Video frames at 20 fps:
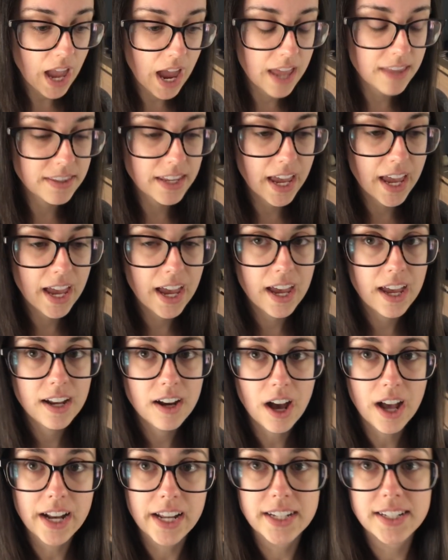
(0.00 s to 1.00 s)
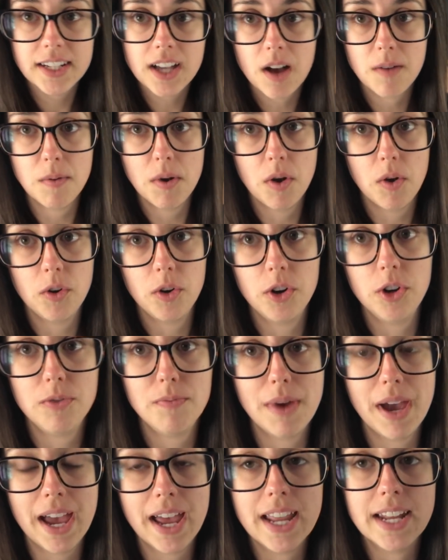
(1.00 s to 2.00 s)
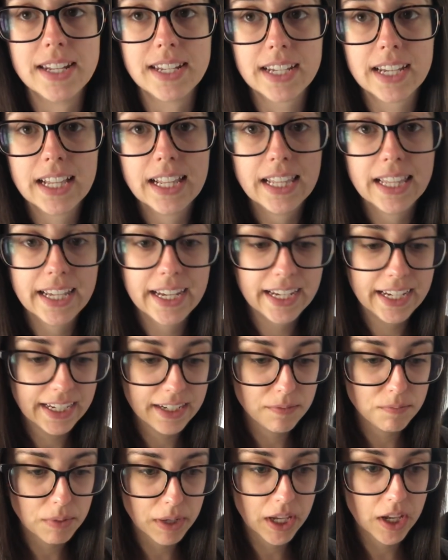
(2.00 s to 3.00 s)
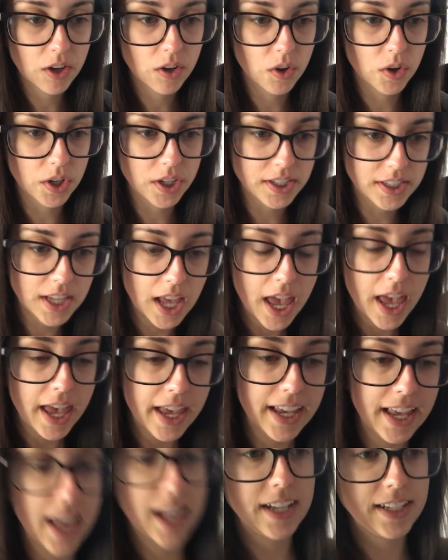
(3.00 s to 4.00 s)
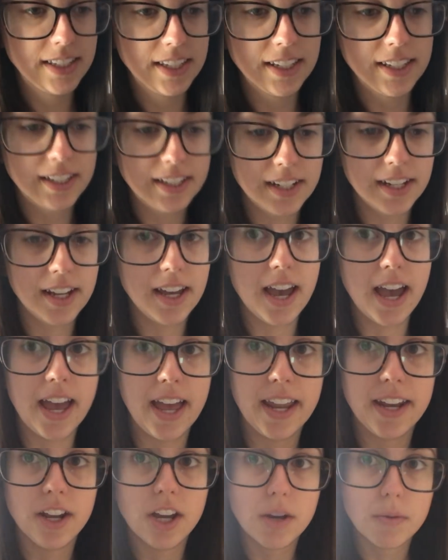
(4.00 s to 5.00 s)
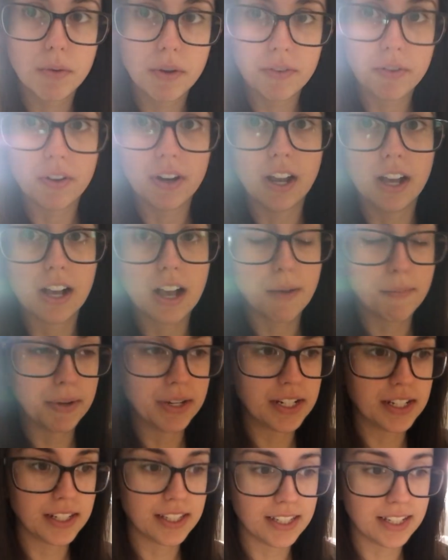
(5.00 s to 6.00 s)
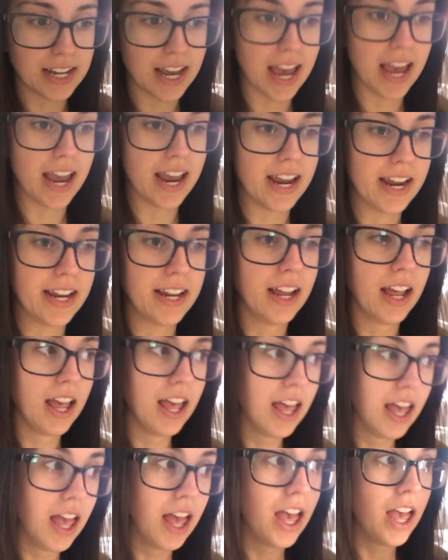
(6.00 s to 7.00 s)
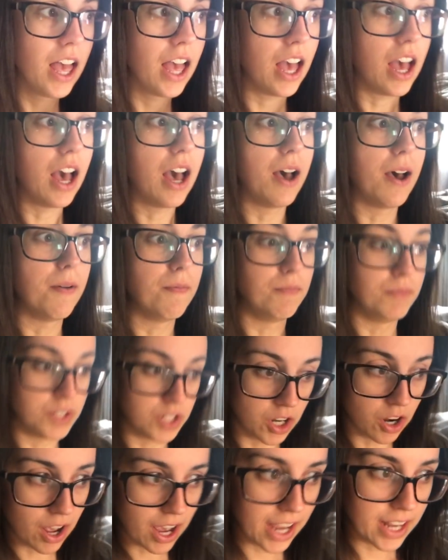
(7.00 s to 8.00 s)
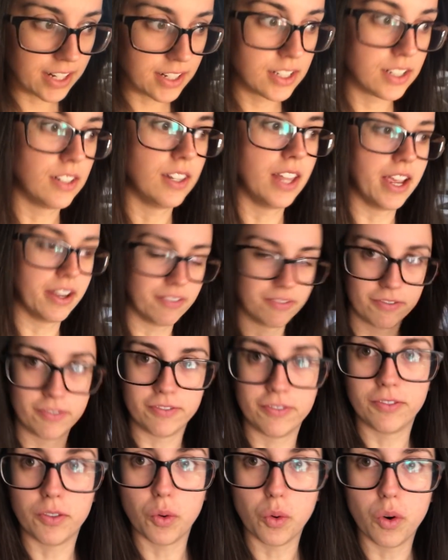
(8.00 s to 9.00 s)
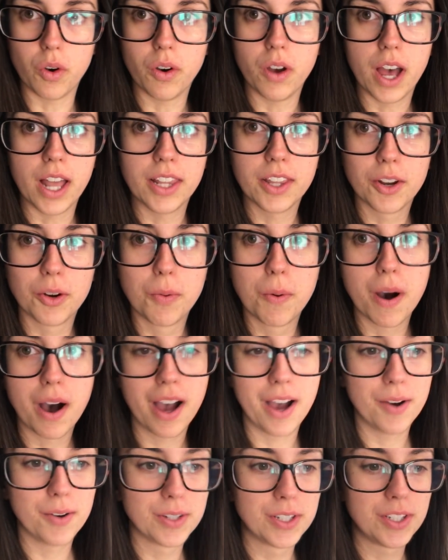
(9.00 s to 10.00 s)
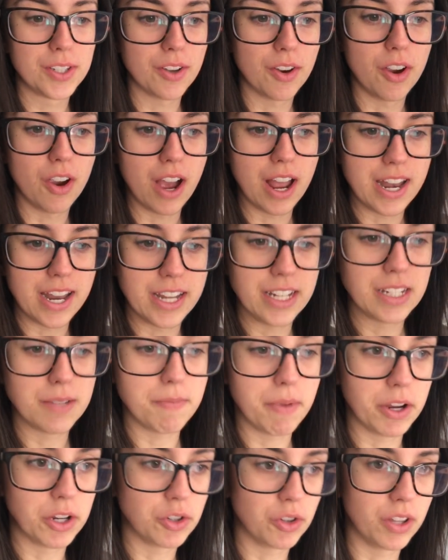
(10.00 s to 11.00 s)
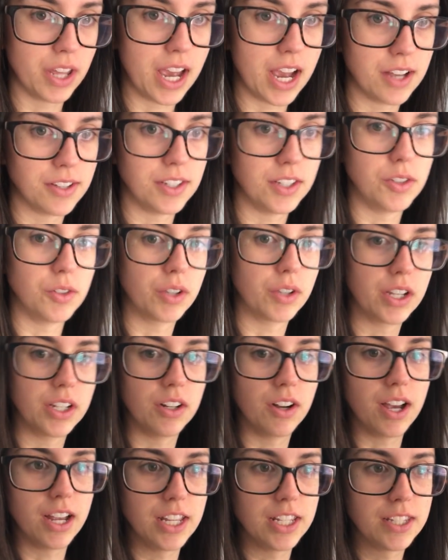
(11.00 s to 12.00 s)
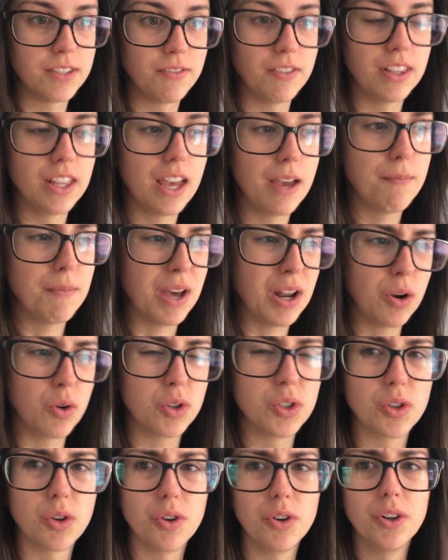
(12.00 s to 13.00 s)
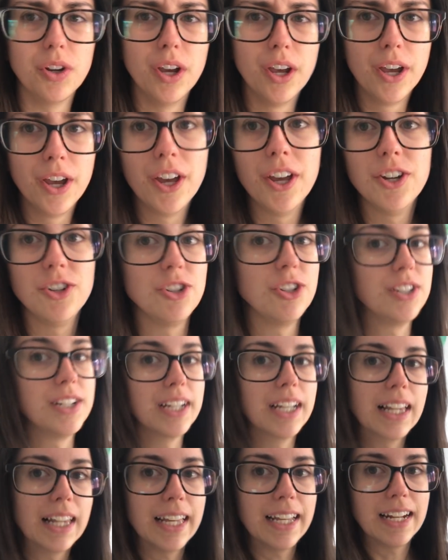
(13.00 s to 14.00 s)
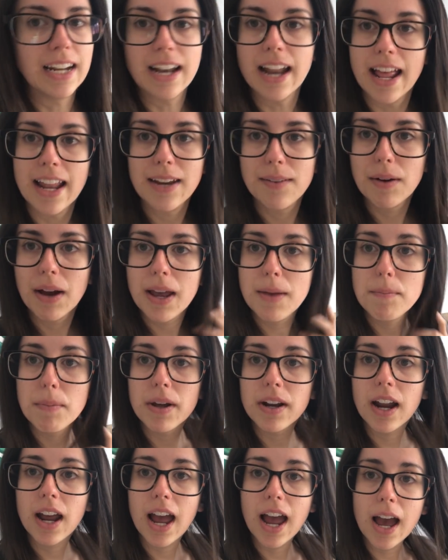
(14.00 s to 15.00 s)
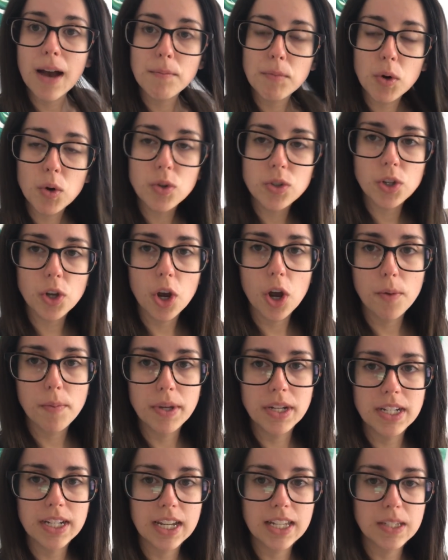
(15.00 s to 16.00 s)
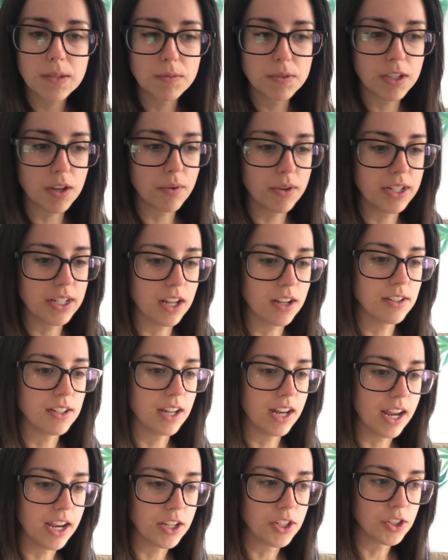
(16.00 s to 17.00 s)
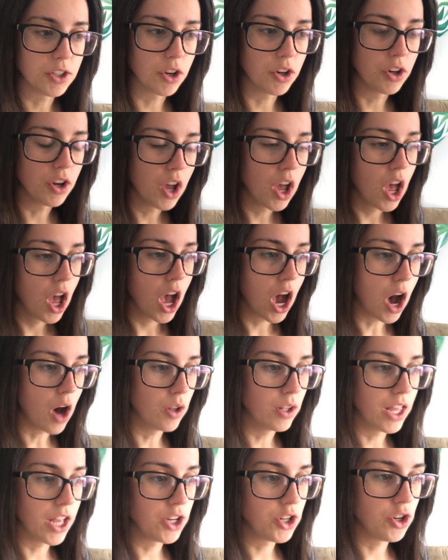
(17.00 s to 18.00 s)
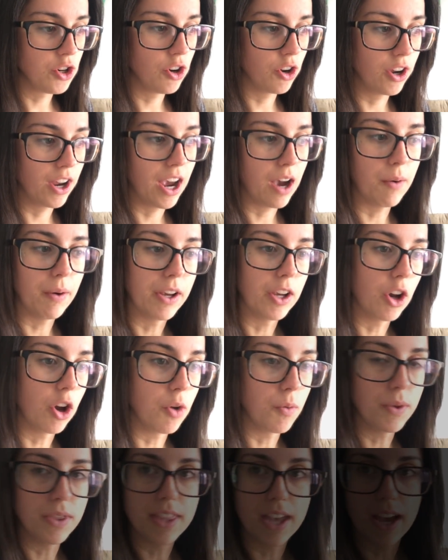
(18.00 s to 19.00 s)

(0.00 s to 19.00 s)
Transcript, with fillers: And then I need to come home and clean because Kenna's sister and her boyfriend are coming to stay um, tonight, like for a little while, so I need to make sure the house is looking nice for them and also just to clean it anyway. But I am also hoping to get some sewing done today, so I'll let you know how I go with